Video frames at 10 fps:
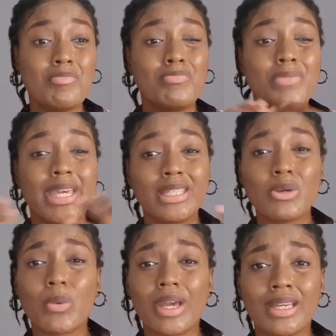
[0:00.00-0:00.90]
many
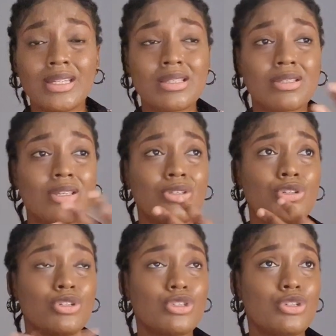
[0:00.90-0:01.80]
ways.
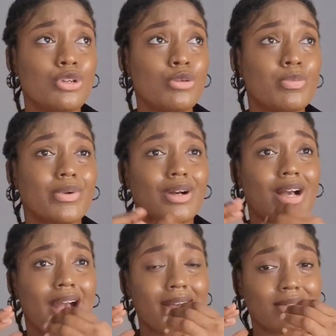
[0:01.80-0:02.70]
YouTube
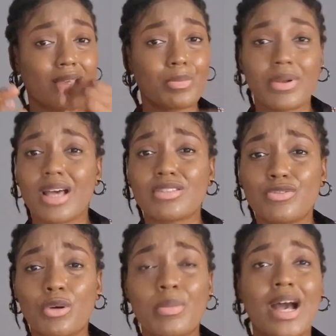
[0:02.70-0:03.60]
as a
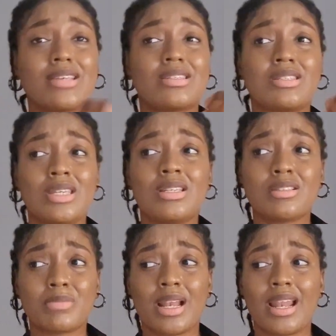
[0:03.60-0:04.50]
platform has
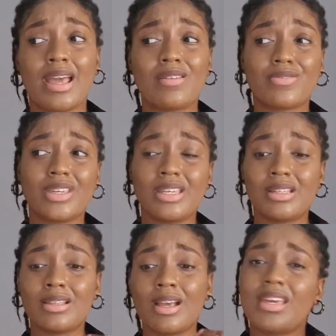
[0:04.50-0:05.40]
changed my life
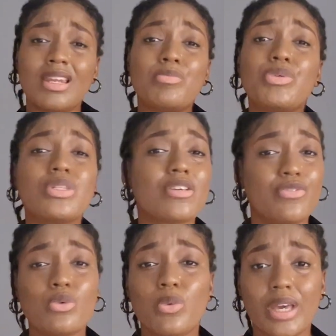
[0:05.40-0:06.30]
in a
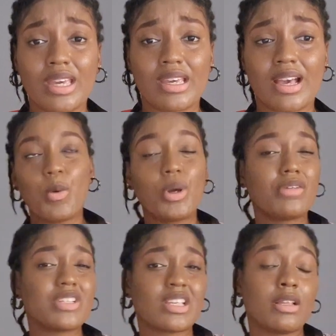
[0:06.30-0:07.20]
beautiful way. One
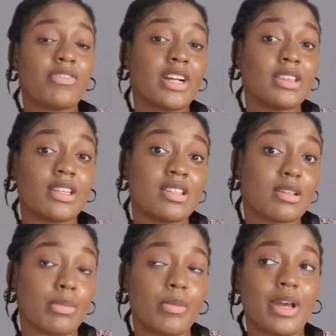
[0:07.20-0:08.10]
of the significant things
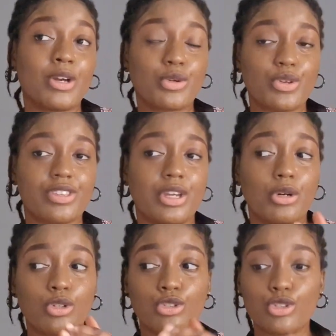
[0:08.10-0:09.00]
about my growth here
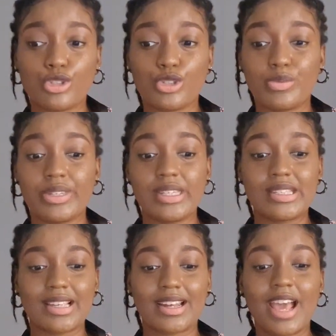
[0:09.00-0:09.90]
on YouTube
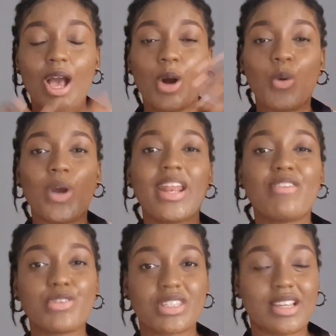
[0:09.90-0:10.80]
is that when
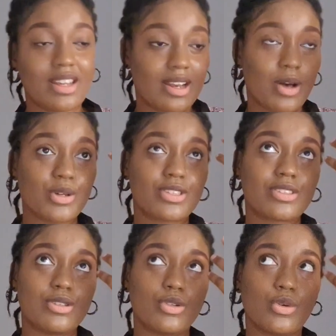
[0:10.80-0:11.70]
I first started out,
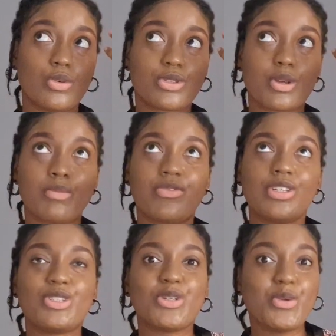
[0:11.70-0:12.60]
you know, some
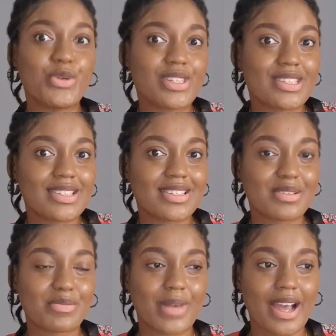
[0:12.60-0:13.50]

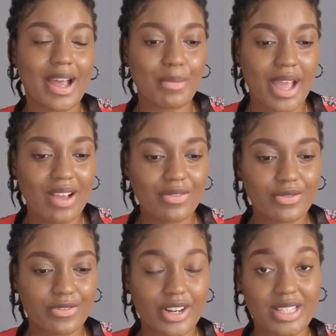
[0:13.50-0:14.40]
videos, I might
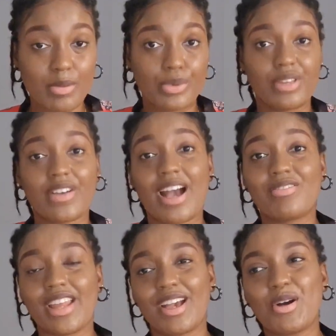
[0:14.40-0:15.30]
have, for example, if I
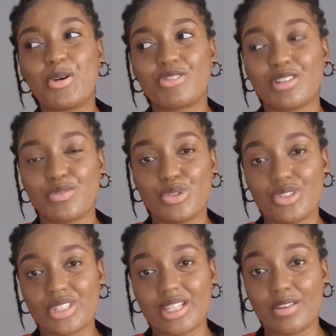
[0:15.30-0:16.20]
have like 100
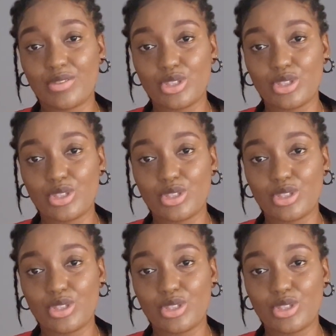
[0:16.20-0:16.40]
views in a